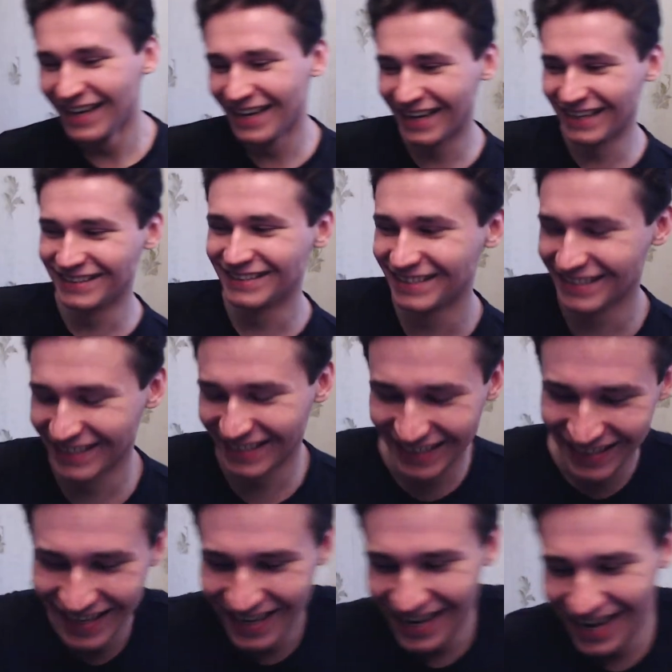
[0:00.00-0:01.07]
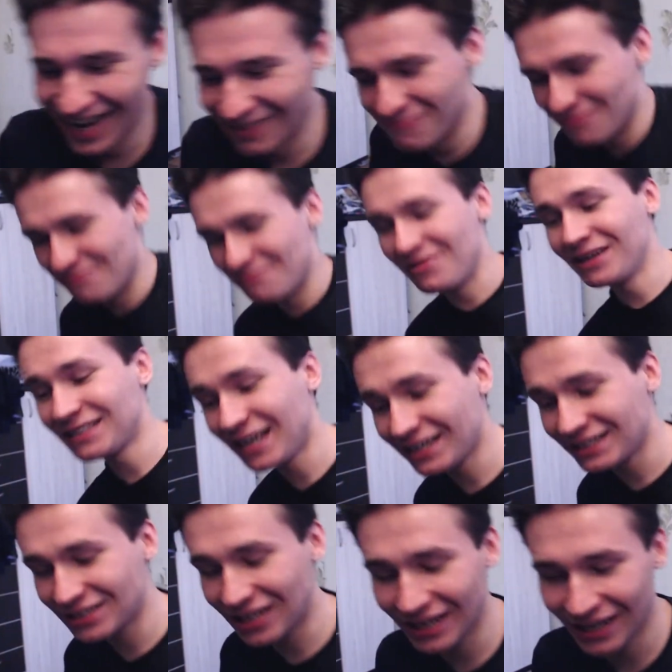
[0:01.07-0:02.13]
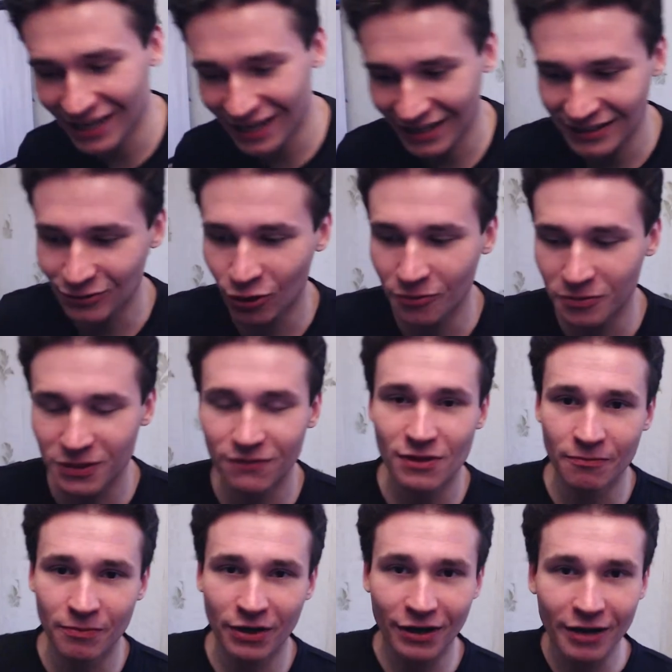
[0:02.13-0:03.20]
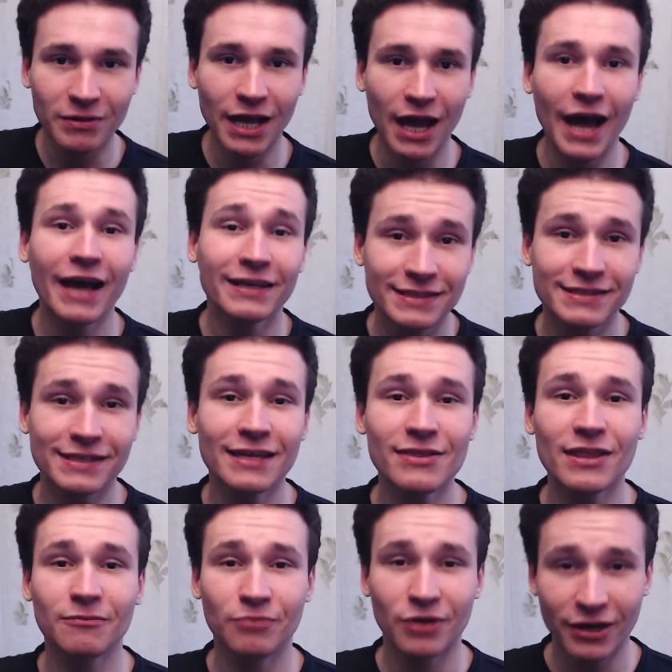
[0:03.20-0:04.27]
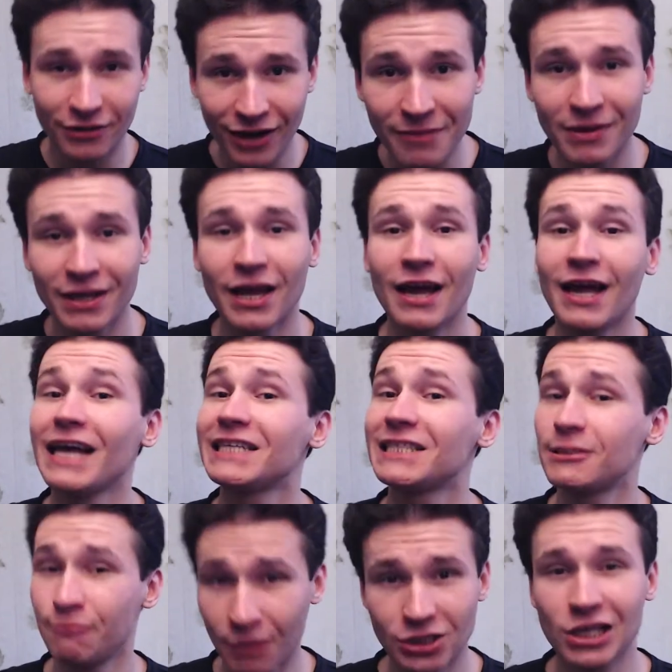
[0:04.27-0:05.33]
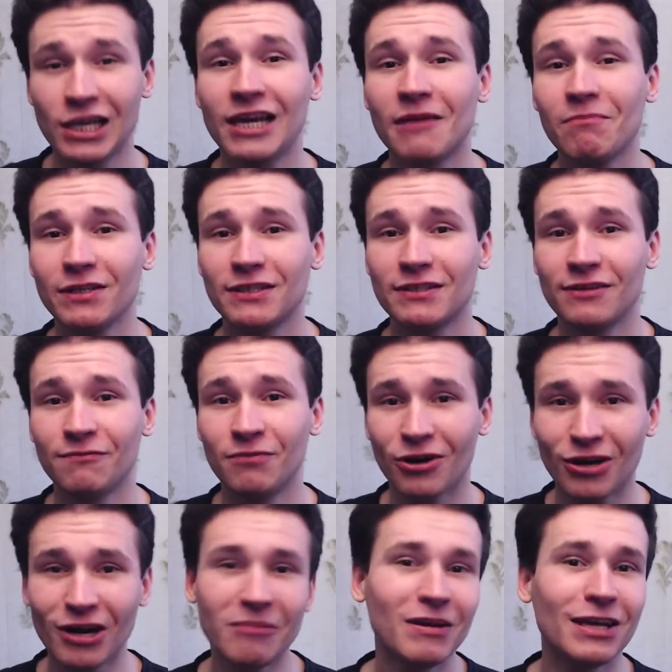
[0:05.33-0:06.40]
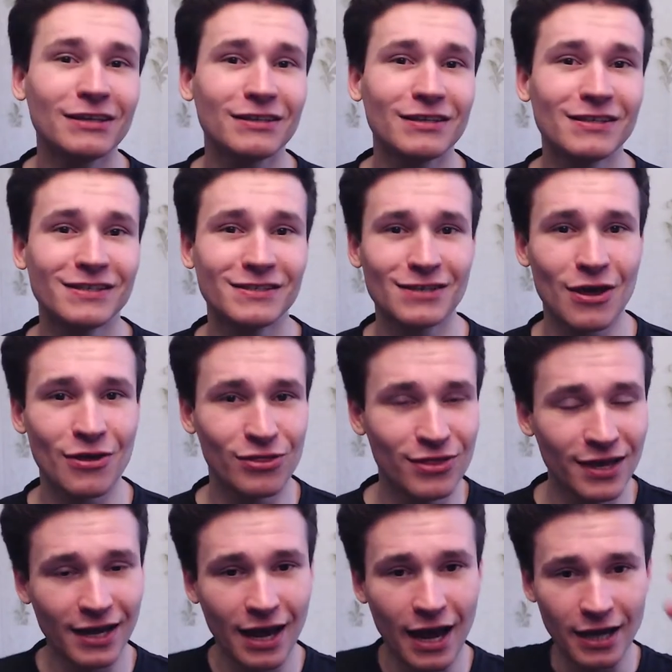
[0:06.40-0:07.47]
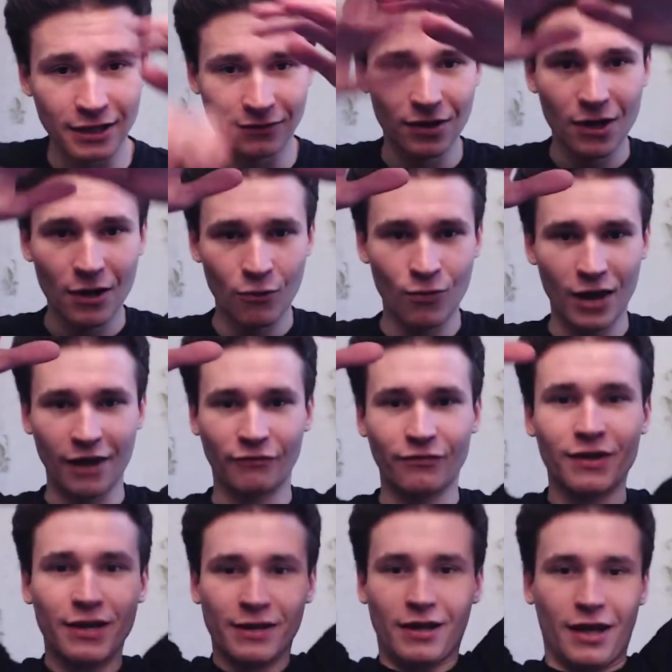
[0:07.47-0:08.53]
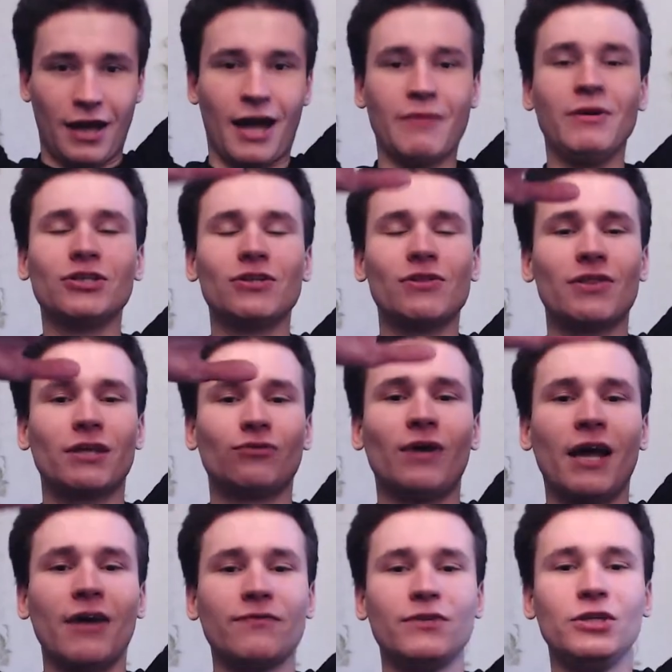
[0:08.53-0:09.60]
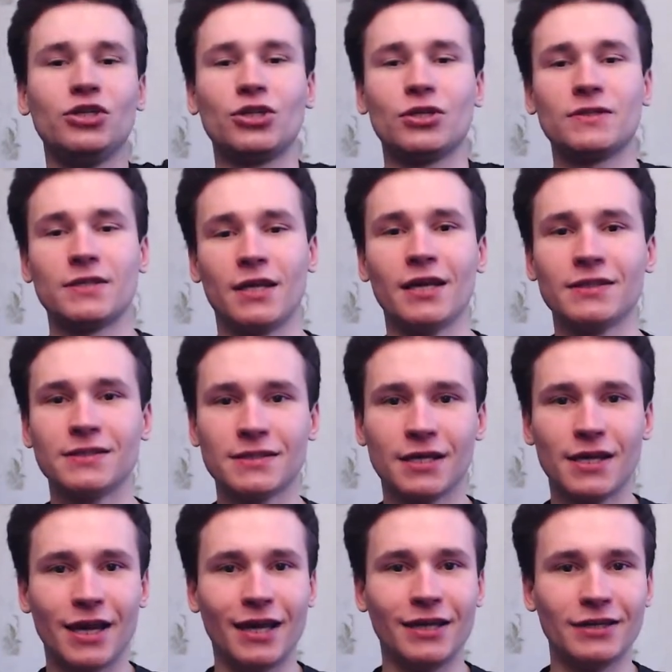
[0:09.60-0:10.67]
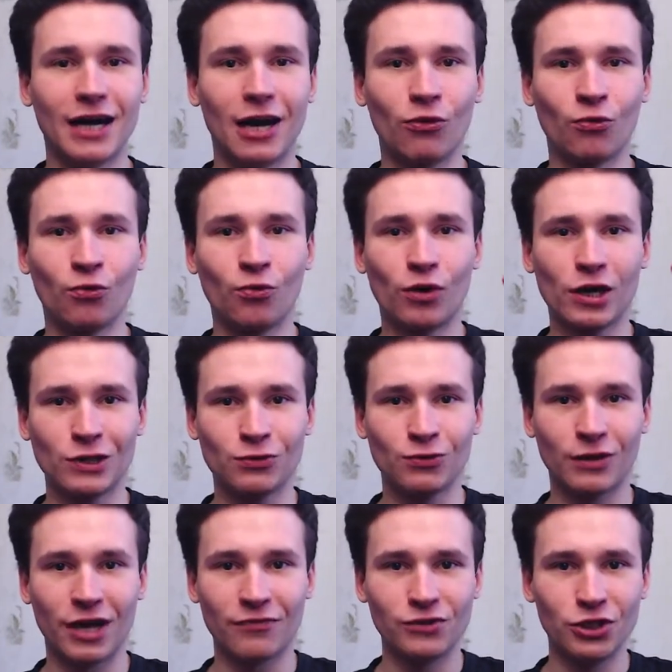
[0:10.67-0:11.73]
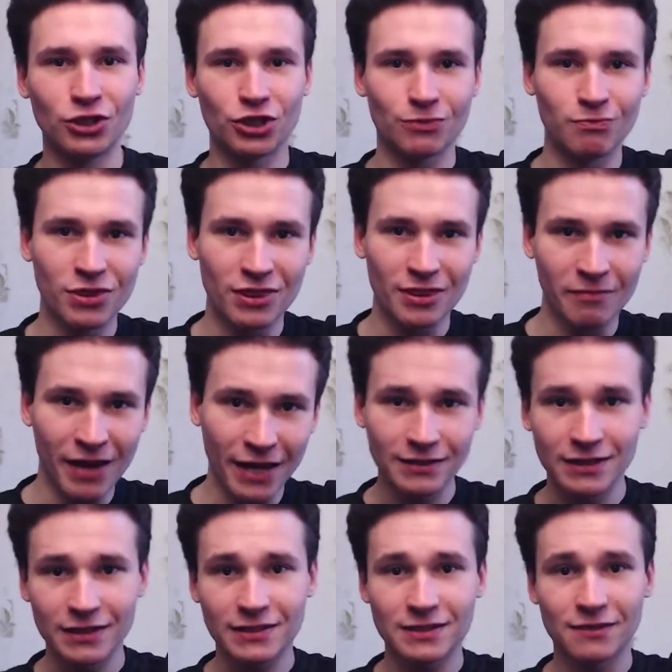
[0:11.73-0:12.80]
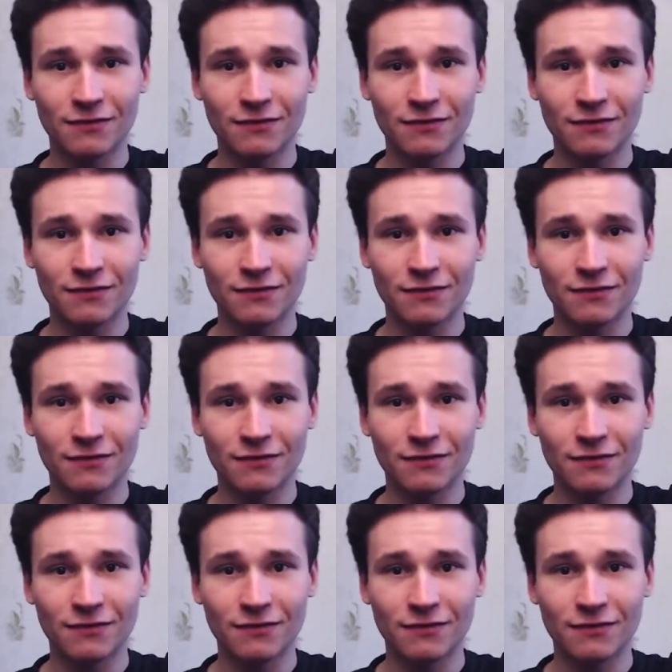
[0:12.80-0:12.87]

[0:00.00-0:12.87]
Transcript: and uh, uh, but actually in terms of the programming, I understand that programming, especially competitive programming, it is uh, the kind of, we have Imagine that we have niches, yes? In our world we have niche mathematics,